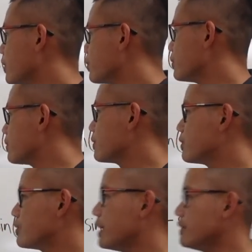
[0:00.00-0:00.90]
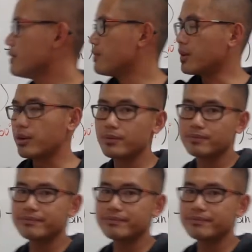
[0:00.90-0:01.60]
2, right? here.